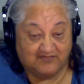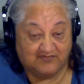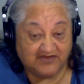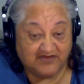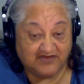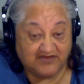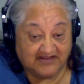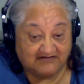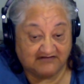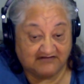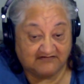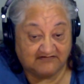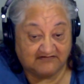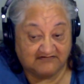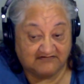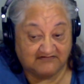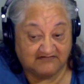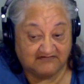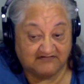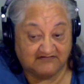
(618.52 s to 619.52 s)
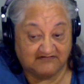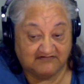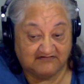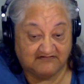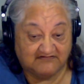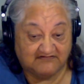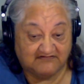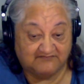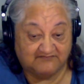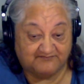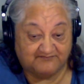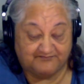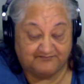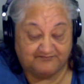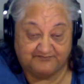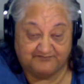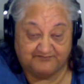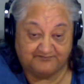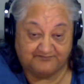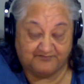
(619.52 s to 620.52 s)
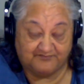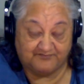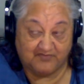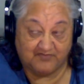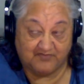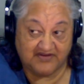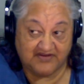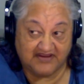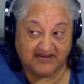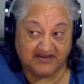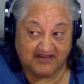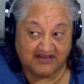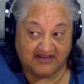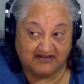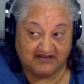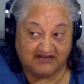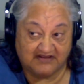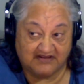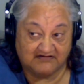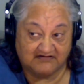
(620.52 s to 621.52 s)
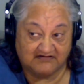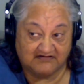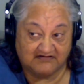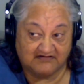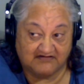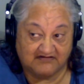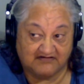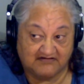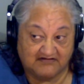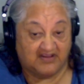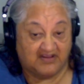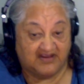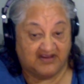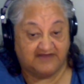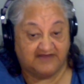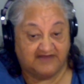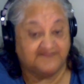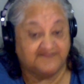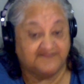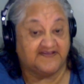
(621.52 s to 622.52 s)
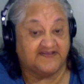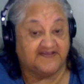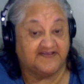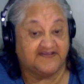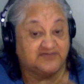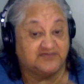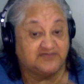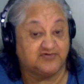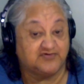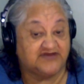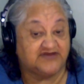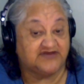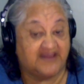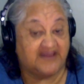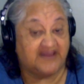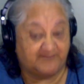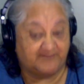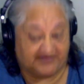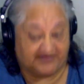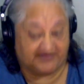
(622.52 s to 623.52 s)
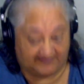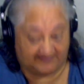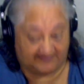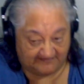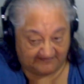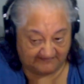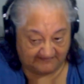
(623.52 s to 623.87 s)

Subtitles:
we are like everything has already happened.